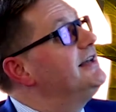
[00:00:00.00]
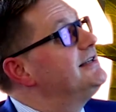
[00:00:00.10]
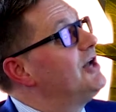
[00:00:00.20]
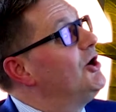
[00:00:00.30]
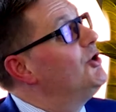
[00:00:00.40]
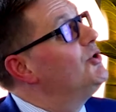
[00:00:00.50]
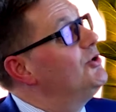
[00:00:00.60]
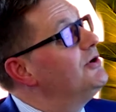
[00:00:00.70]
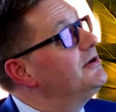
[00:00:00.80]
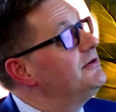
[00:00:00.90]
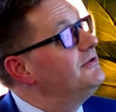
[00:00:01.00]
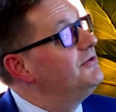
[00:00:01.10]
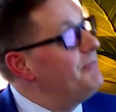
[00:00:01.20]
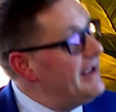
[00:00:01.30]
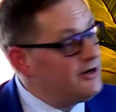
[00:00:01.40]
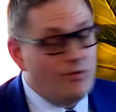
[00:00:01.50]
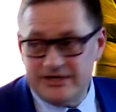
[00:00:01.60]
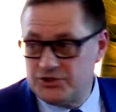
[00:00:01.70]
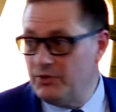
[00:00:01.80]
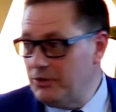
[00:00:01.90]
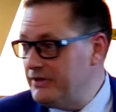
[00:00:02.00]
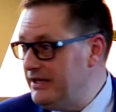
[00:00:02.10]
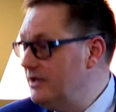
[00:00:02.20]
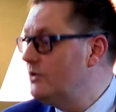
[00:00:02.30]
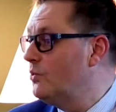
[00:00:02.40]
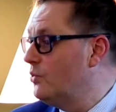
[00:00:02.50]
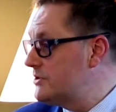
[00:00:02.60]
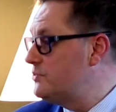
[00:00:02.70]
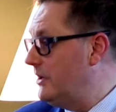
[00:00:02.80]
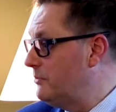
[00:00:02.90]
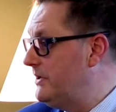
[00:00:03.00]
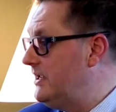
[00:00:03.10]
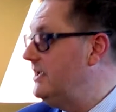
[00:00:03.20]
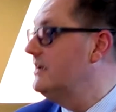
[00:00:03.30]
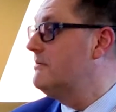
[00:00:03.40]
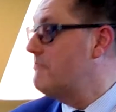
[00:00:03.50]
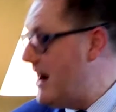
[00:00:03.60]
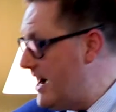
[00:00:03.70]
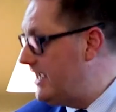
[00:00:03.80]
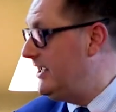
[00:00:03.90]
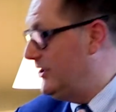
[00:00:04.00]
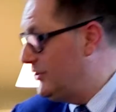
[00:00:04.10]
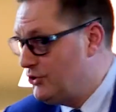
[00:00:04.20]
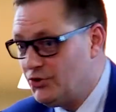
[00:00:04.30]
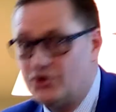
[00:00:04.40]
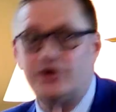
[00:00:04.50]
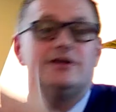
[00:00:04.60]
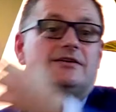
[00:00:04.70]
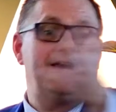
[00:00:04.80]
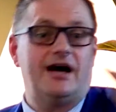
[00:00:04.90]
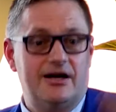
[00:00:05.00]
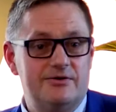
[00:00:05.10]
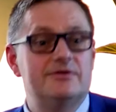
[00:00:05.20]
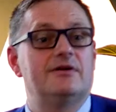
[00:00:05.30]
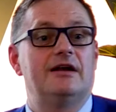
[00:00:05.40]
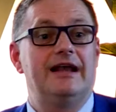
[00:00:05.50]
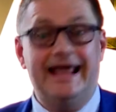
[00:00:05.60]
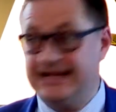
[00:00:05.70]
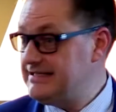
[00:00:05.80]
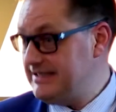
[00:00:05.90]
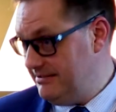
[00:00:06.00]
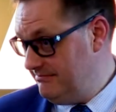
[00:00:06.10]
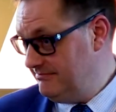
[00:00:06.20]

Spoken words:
So the main question will be, what will be our legacy?